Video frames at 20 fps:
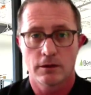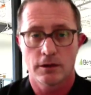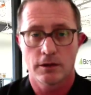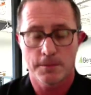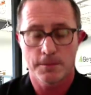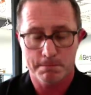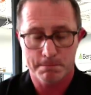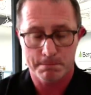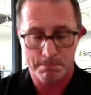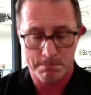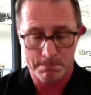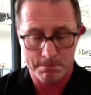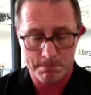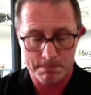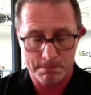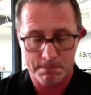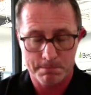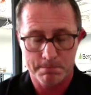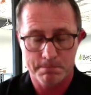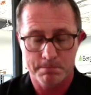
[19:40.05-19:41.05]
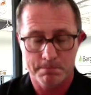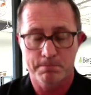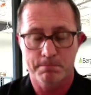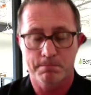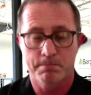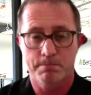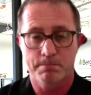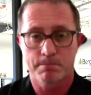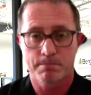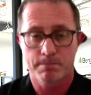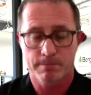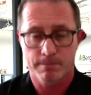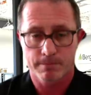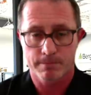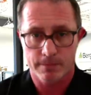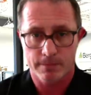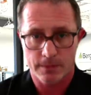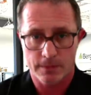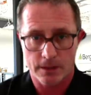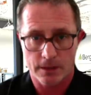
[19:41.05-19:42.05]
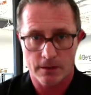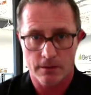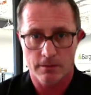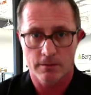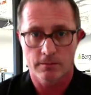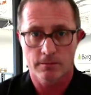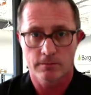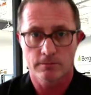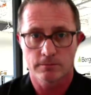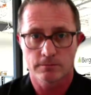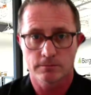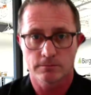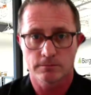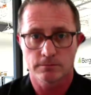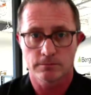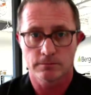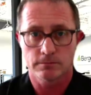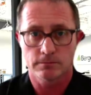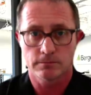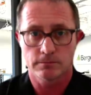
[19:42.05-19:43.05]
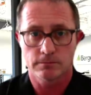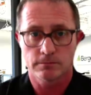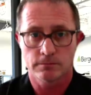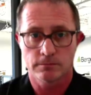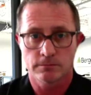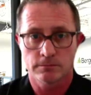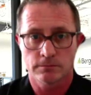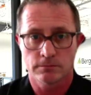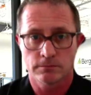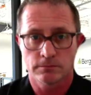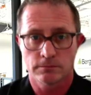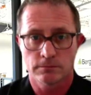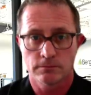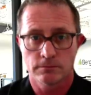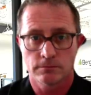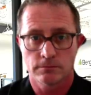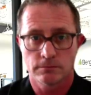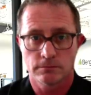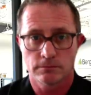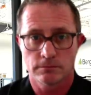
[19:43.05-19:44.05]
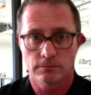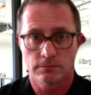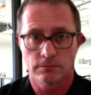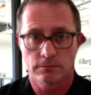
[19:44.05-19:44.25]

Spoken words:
[no speech]